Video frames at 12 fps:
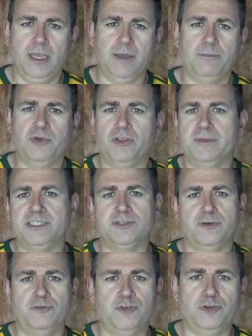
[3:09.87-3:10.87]
and put them
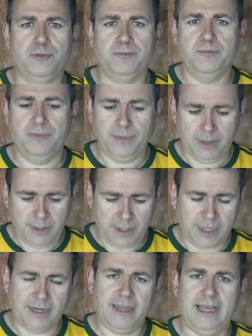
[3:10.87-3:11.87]
into a room
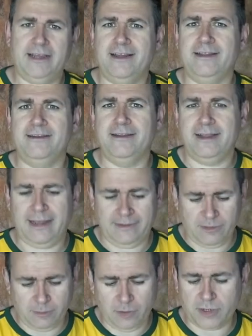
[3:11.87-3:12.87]
and, and
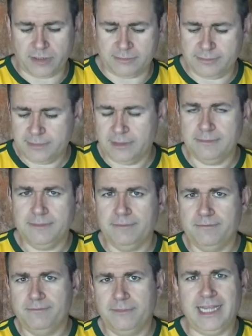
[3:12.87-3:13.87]
had them look at
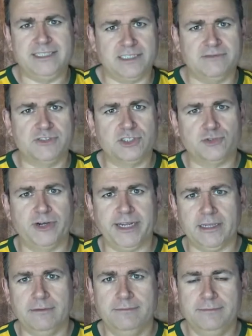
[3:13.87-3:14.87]
lengths of
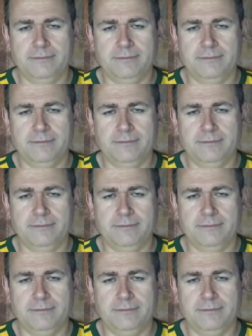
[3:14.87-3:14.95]
string,